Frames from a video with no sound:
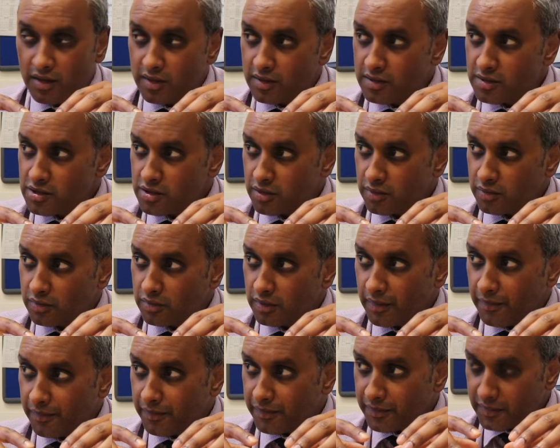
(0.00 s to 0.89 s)
So
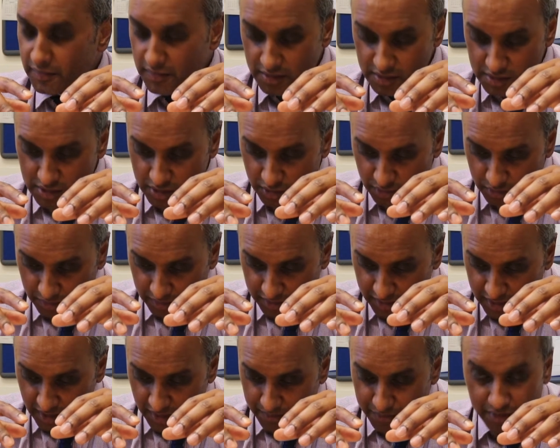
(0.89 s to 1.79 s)

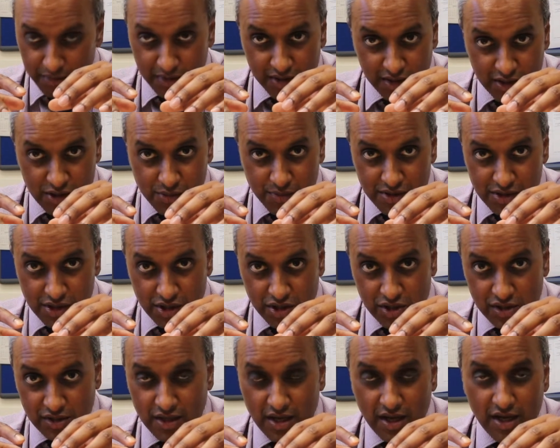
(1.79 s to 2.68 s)
keep them in this
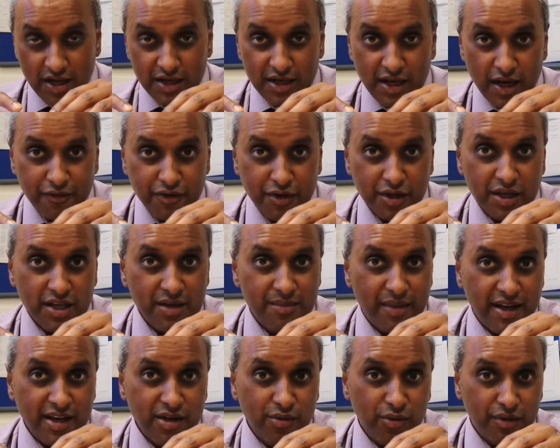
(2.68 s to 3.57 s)
position. Now, if you keep
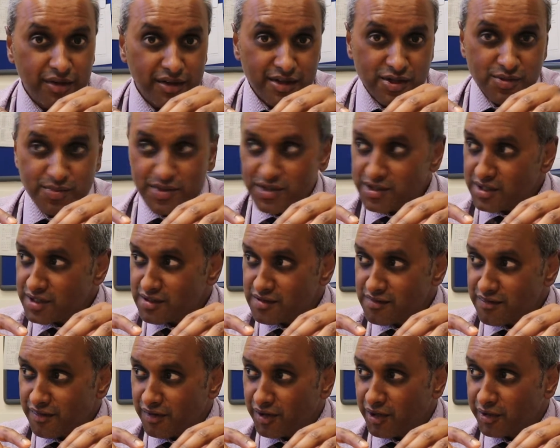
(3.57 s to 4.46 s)
anyone in this position
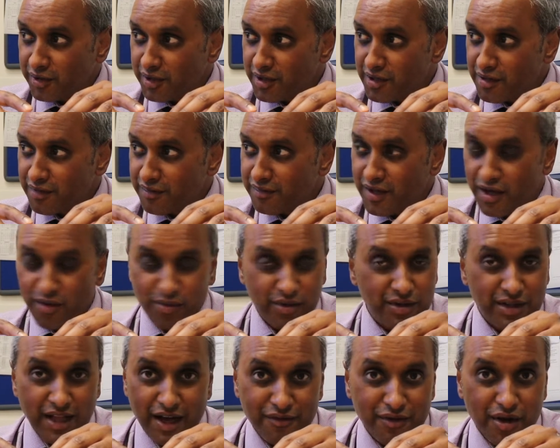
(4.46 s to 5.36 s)
for long enough, they
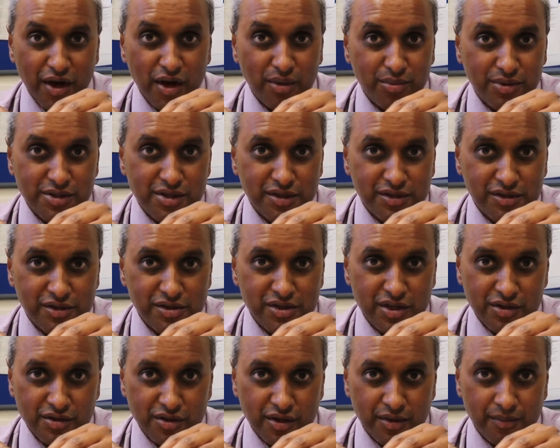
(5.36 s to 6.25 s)
will have carpal tunnel
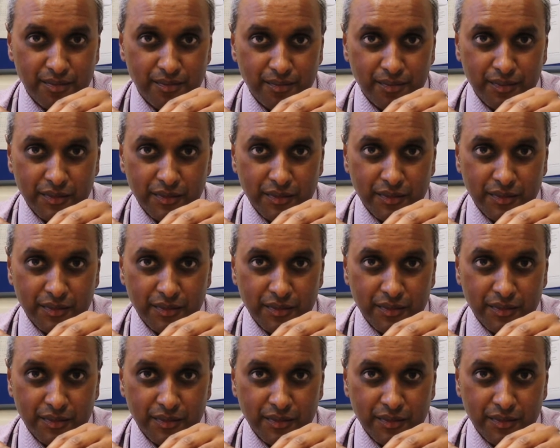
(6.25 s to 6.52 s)
syndrome.